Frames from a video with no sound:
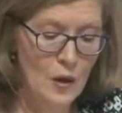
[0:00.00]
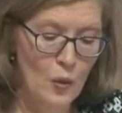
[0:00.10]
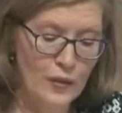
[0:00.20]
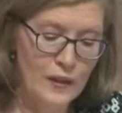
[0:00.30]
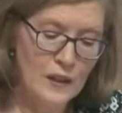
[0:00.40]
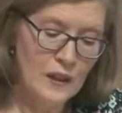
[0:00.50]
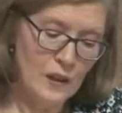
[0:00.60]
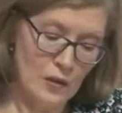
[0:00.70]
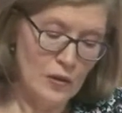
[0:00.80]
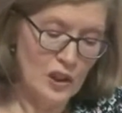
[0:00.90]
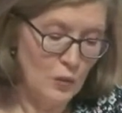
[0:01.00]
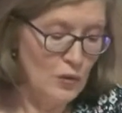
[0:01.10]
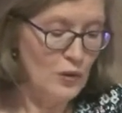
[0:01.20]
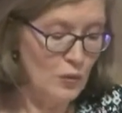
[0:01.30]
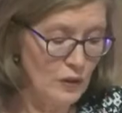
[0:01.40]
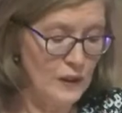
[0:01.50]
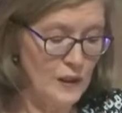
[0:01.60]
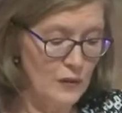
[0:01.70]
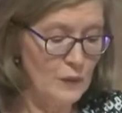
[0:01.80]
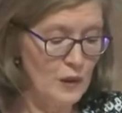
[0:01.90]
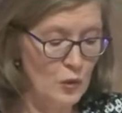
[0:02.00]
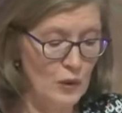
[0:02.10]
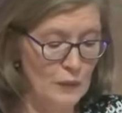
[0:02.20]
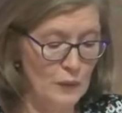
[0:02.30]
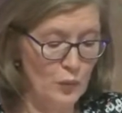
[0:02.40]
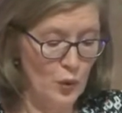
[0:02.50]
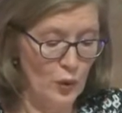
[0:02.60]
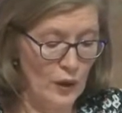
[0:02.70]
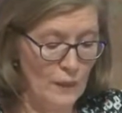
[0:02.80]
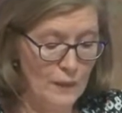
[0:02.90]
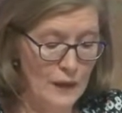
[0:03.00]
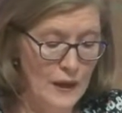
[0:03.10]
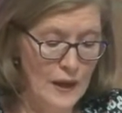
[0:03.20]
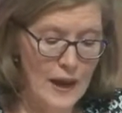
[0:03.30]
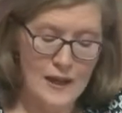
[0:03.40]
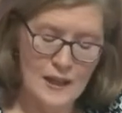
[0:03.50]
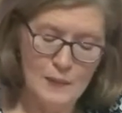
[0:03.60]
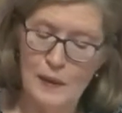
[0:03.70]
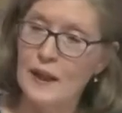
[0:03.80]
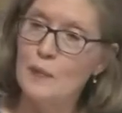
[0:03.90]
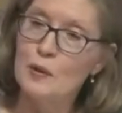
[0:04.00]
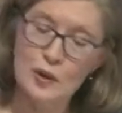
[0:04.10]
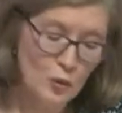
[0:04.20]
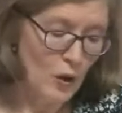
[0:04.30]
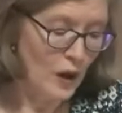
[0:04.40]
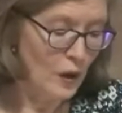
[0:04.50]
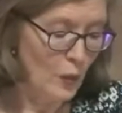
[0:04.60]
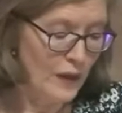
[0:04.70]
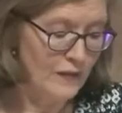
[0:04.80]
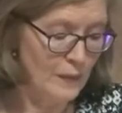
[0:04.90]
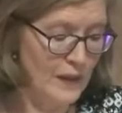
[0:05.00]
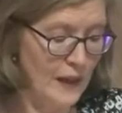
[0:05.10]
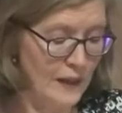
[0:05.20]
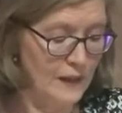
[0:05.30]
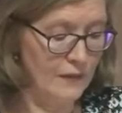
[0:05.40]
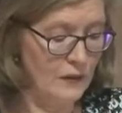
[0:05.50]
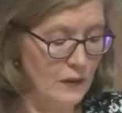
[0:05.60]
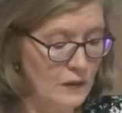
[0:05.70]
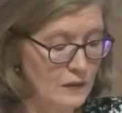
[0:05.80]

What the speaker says: Within a year, she was released from the treatment program and has been able to walk away from that evil.